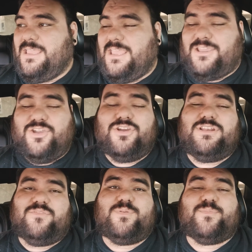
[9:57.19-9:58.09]
It
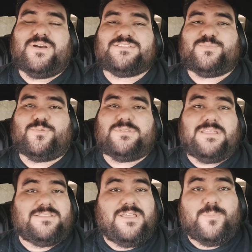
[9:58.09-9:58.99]
couldn't have been possible
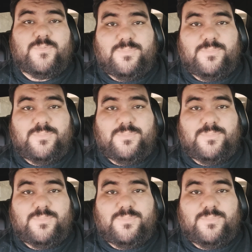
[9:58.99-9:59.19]
without the help of